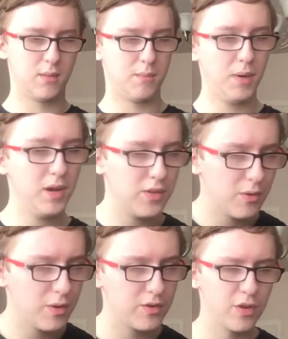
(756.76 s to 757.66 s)
But
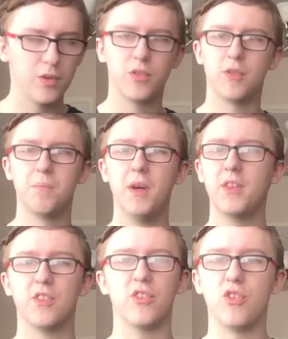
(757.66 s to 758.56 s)

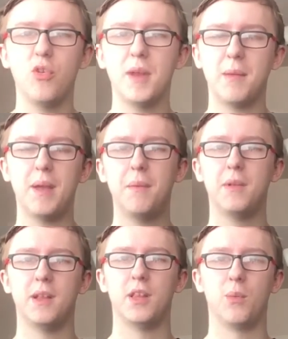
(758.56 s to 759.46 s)
there's just too many
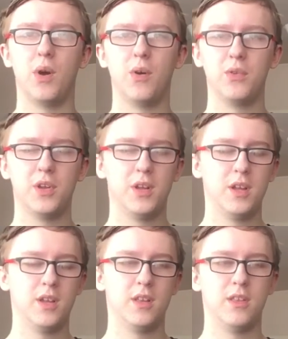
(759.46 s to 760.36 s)
people in the world
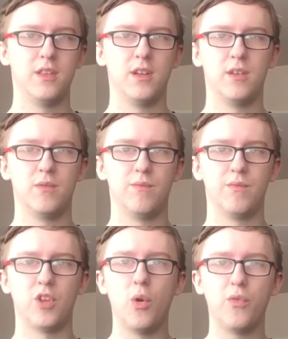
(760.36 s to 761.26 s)
that
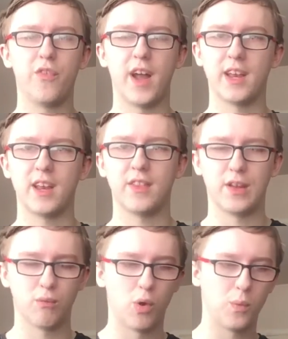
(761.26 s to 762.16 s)
don't find
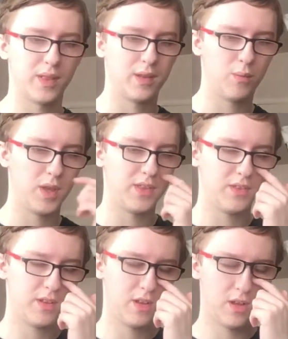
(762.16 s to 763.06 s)
anything wrong with
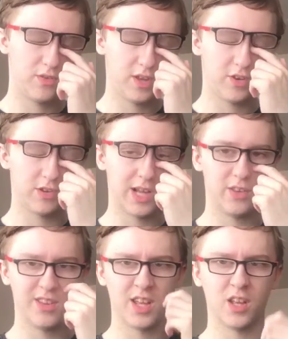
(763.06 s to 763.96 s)

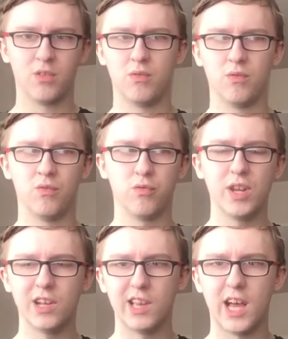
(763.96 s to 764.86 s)
sexualizing
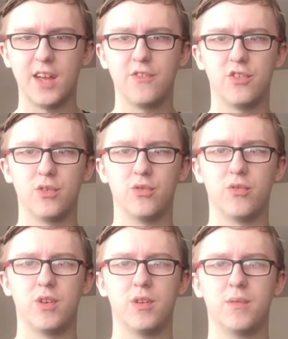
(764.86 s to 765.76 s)
real life children.